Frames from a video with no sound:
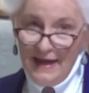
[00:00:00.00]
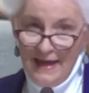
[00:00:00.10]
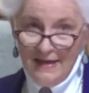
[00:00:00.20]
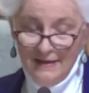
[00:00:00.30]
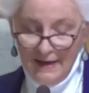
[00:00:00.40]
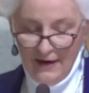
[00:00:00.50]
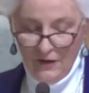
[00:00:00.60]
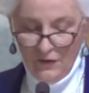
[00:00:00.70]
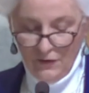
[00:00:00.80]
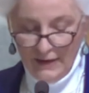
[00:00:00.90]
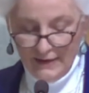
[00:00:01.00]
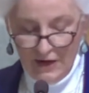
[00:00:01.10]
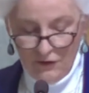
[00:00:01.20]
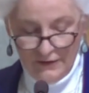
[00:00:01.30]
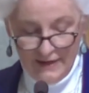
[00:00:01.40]
Ann Carroll and
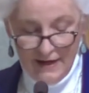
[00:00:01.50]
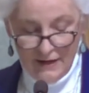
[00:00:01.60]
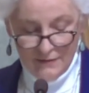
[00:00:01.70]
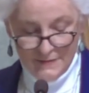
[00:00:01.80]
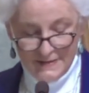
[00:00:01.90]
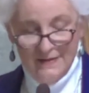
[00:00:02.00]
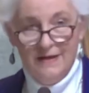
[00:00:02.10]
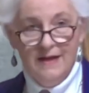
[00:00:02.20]
Carolyn Hellams,